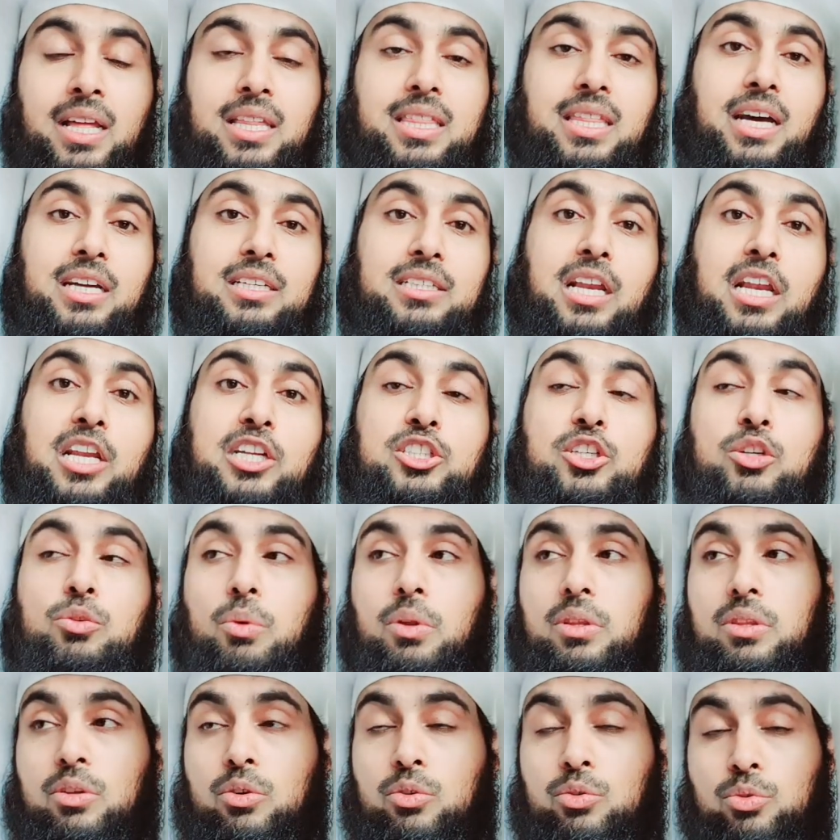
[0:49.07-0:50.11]
They are diligent
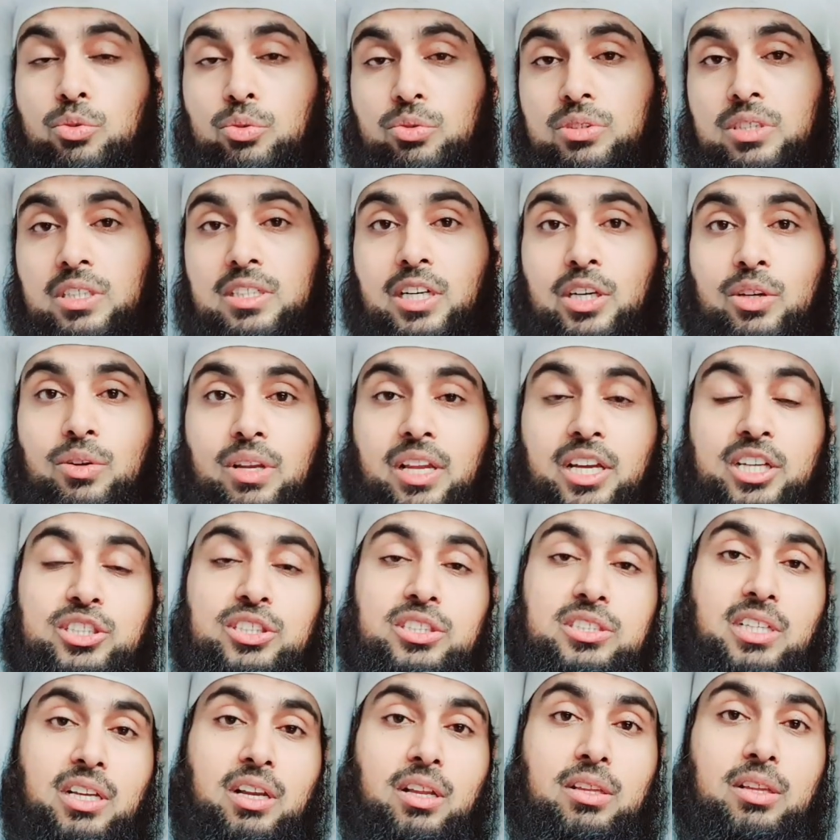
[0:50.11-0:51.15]
with the rules and
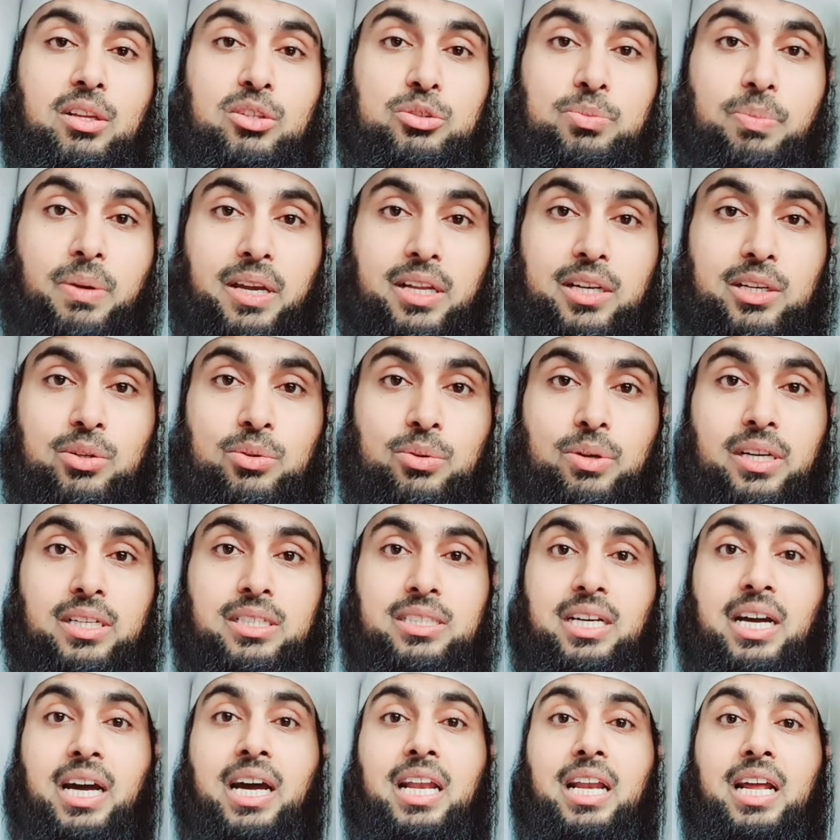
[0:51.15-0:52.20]
regulations that Allah subhanahu wa
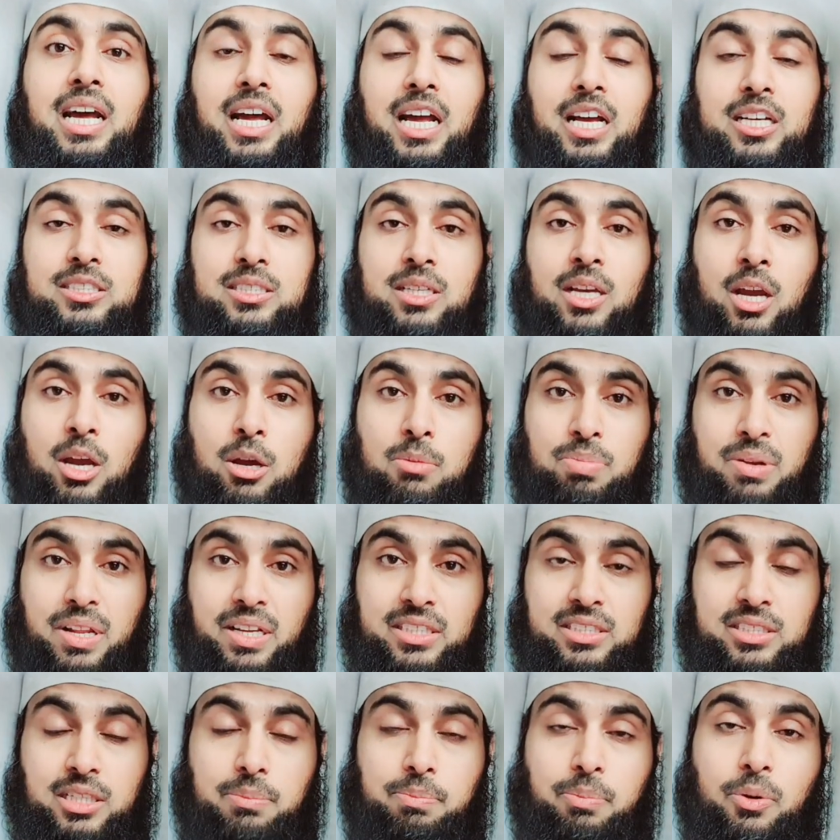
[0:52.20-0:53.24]
ta'ala has
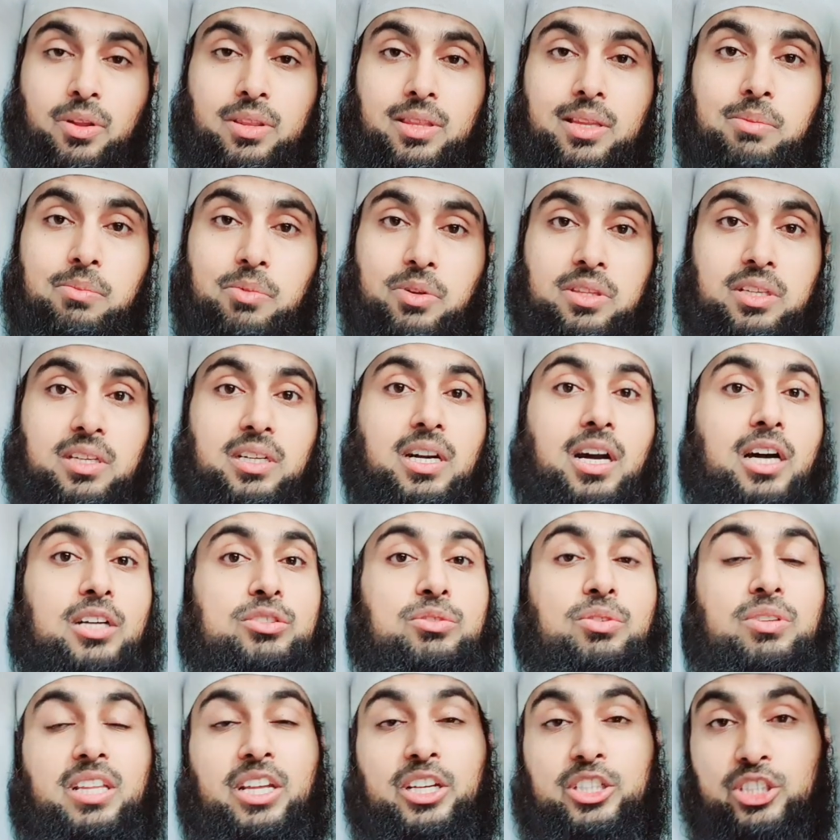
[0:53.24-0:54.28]
placed upon them with regards
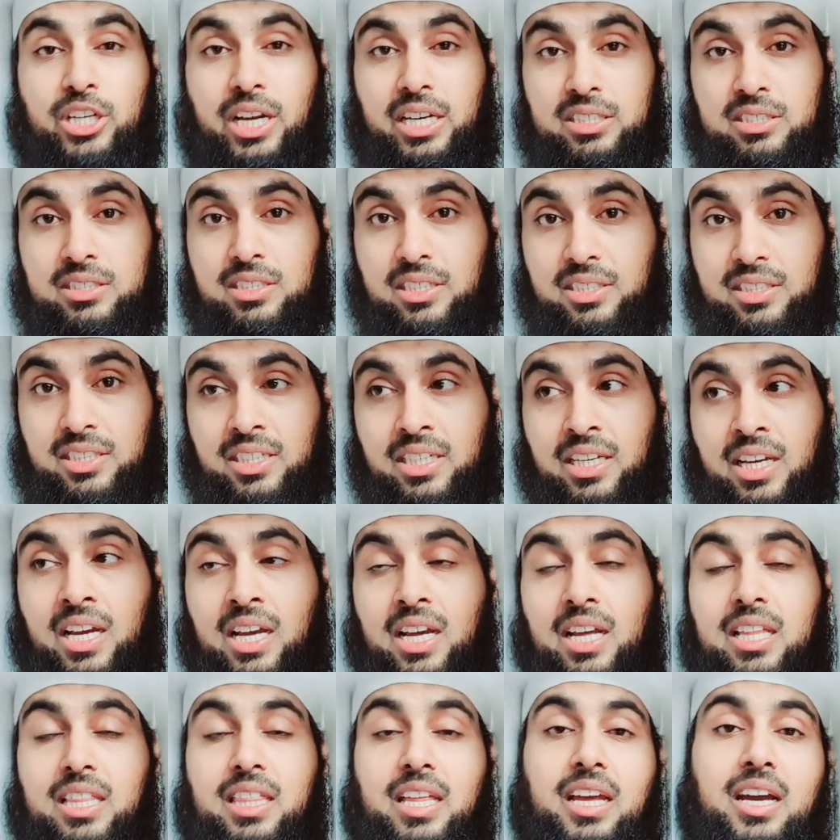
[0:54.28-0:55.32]
to their chastity.
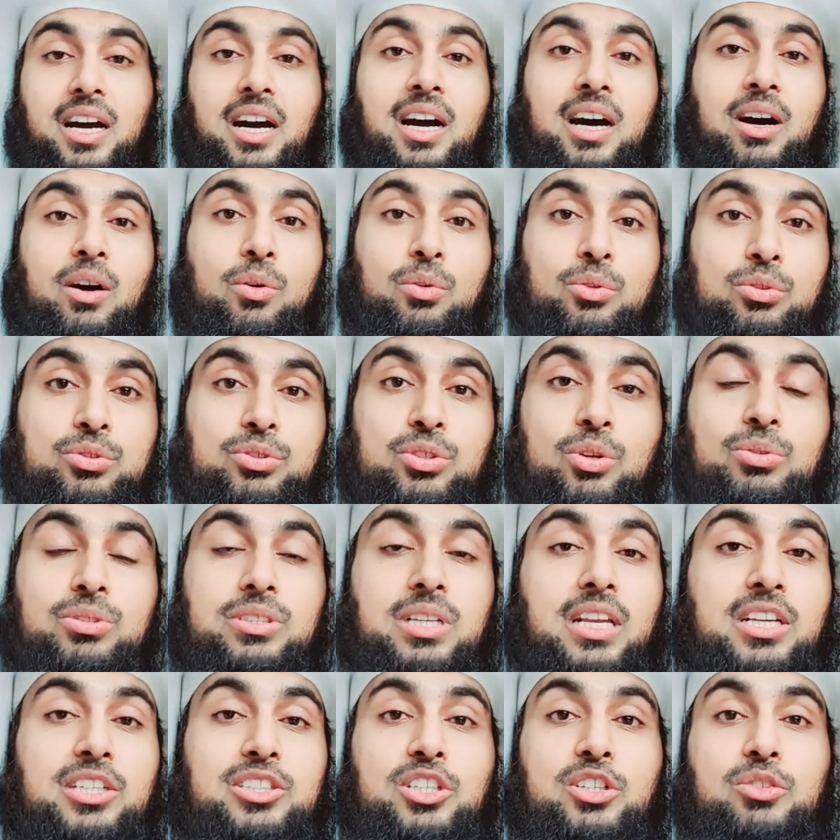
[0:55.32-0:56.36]
They are also
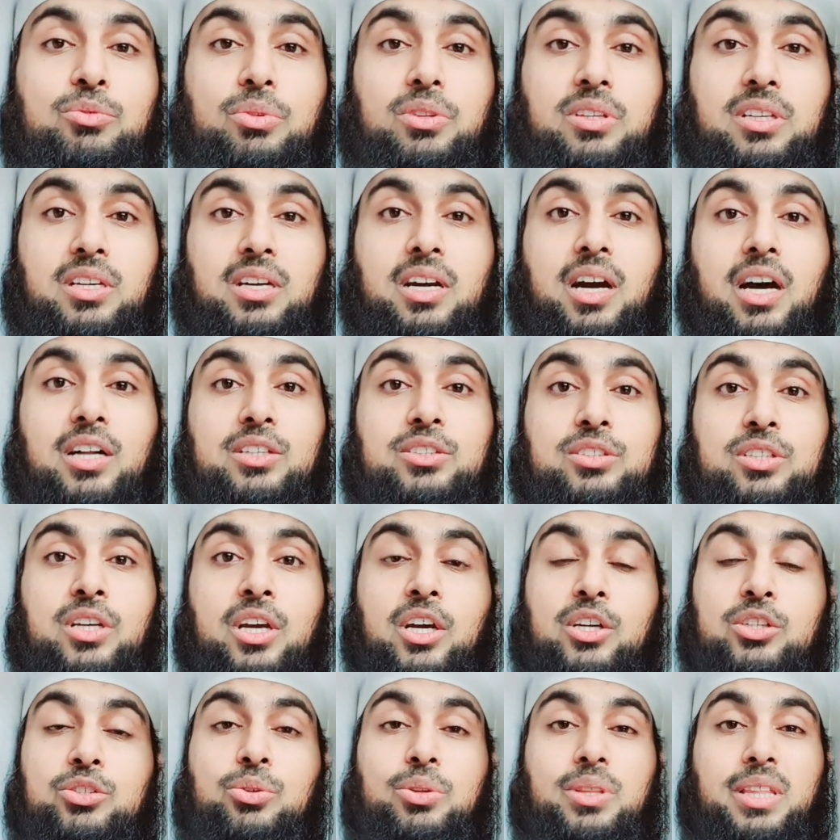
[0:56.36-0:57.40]
diligent with regards
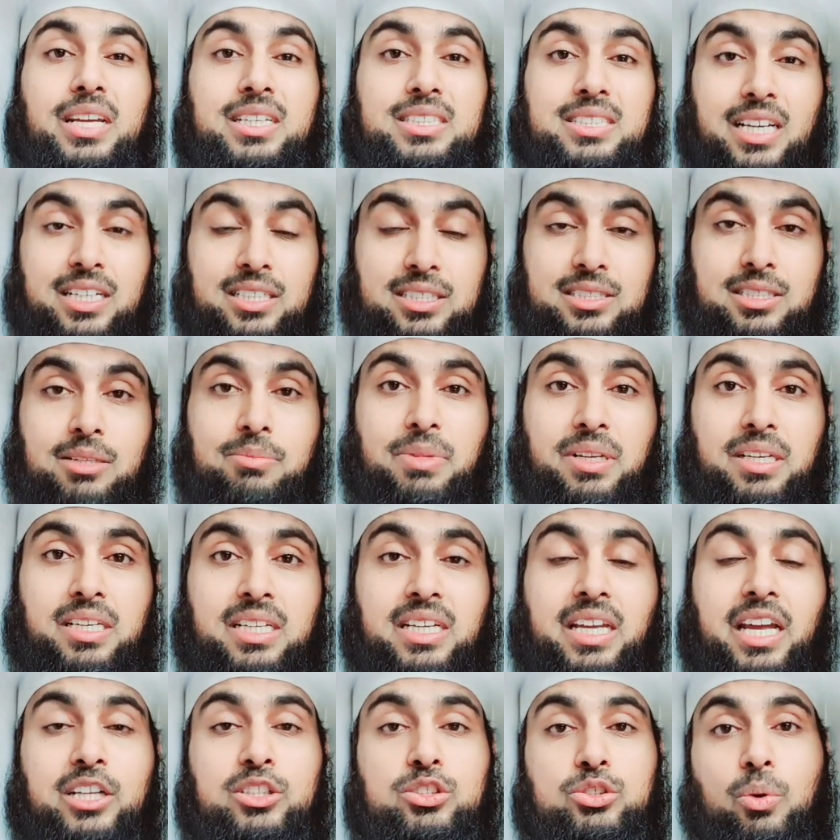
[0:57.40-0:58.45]
to their
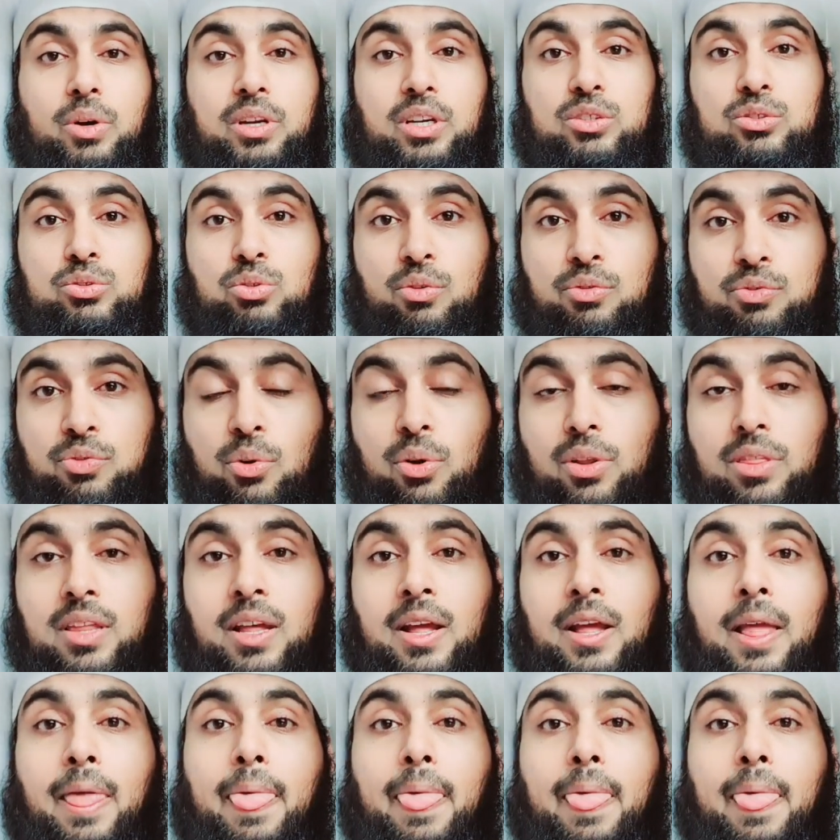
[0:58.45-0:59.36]
testimony and so on and so forth.